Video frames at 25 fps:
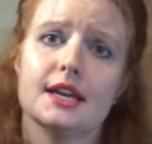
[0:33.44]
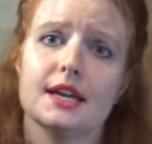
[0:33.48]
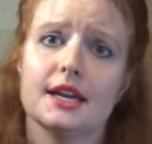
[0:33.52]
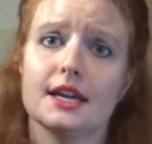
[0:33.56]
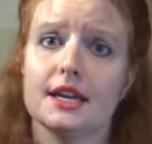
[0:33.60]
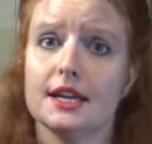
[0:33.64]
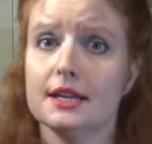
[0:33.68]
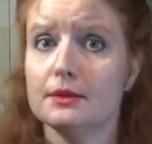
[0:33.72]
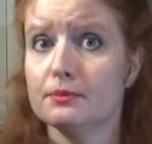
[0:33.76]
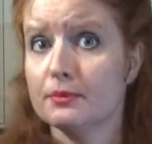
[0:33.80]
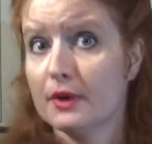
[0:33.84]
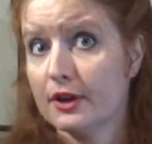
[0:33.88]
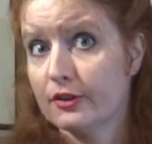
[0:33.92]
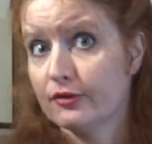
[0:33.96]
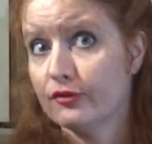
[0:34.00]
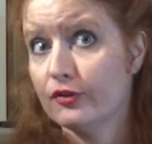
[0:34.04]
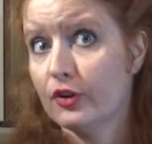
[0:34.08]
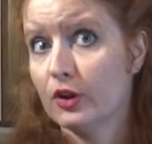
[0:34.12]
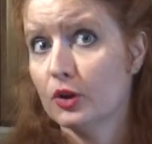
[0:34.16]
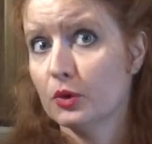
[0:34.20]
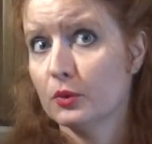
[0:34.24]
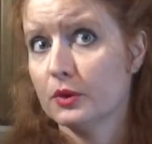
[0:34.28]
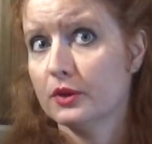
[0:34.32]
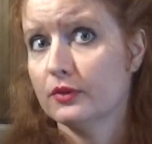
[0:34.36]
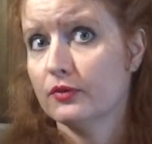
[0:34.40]
in my
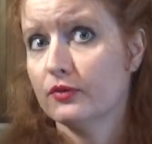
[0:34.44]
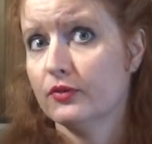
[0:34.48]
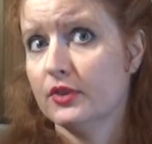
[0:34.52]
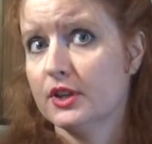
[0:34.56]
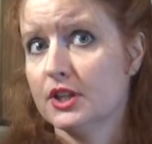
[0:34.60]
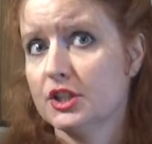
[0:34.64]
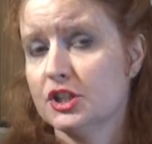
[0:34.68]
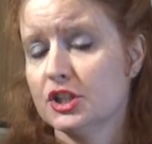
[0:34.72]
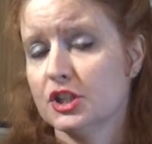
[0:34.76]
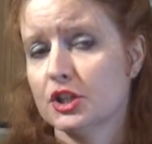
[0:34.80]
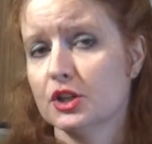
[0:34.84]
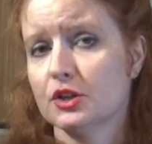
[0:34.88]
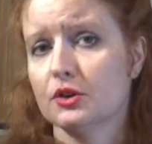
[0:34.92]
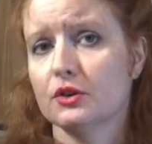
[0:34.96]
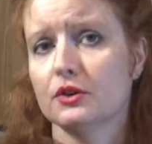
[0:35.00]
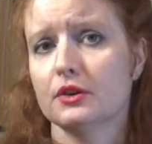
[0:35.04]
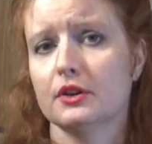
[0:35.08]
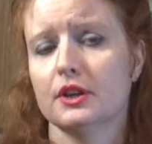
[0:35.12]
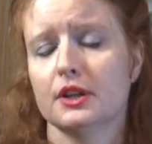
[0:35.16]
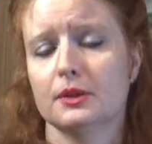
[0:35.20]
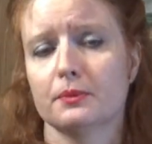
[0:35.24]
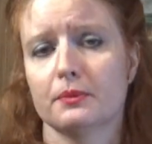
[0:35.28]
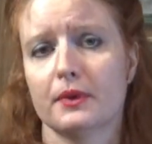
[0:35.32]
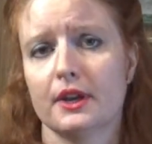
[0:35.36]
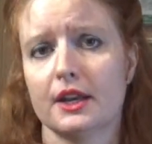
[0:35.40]
following video,
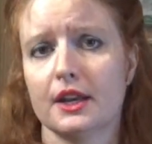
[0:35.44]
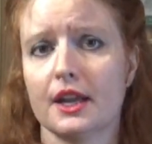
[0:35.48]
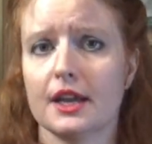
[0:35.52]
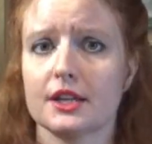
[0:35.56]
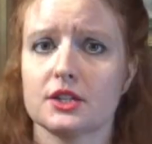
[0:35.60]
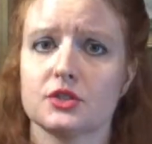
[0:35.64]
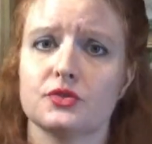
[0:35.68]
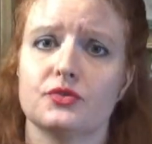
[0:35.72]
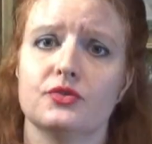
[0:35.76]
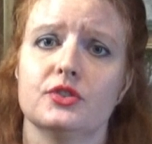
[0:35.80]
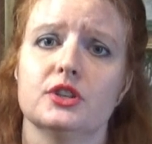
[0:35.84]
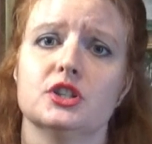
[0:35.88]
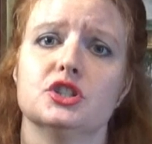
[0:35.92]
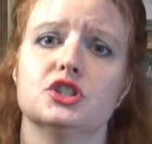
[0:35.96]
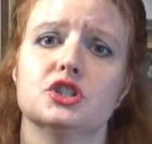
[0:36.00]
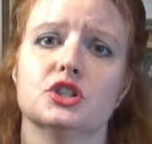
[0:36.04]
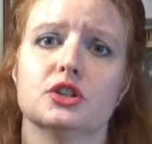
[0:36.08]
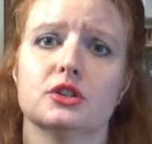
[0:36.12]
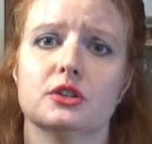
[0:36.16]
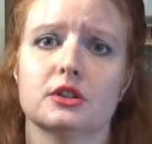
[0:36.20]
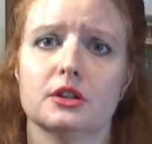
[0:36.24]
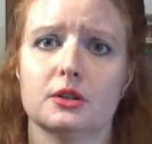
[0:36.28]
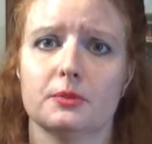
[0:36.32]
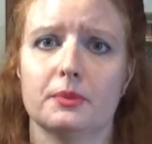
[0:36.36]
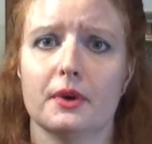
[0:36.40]
in my next
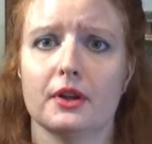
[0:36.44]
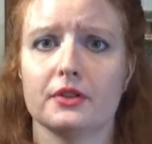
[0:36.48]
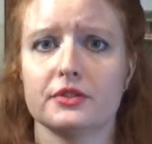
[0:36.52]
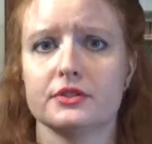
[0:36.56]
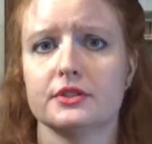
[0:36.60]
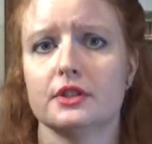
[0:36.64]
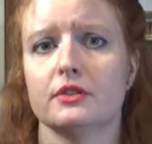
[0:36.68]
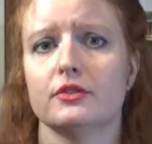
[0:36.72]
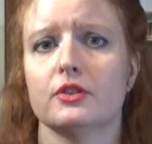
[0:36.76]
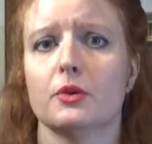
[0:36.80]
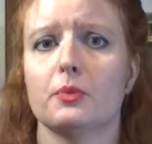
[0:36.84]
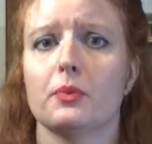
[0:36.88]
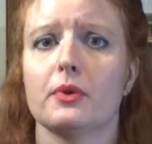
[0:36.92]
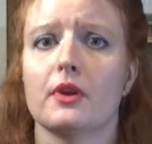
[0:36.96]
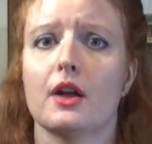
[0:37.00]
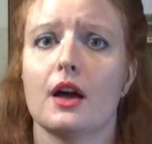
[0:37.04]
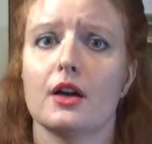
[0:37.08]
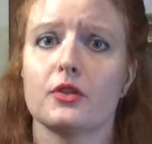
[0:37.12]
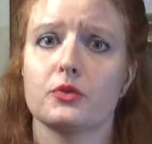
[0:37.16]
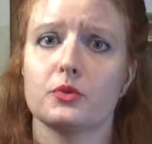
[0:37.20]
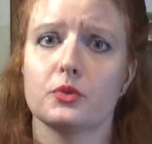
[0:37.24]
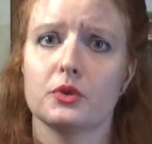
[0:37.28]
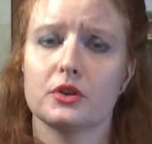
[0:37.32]
video about Sylvia Plath,